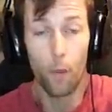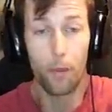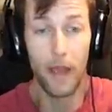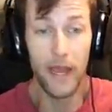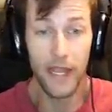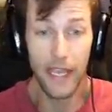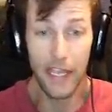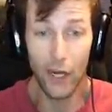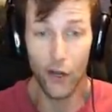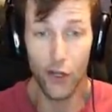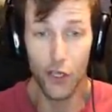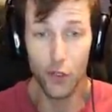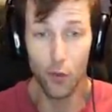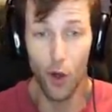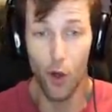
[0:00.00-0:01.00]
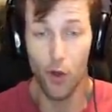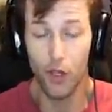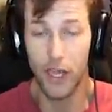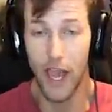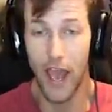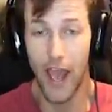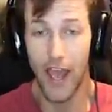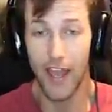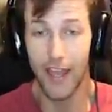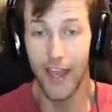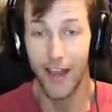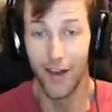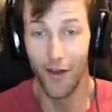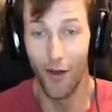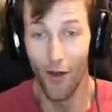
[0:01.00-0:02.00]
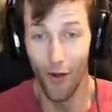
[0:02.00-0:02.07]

Piggy, are you okay?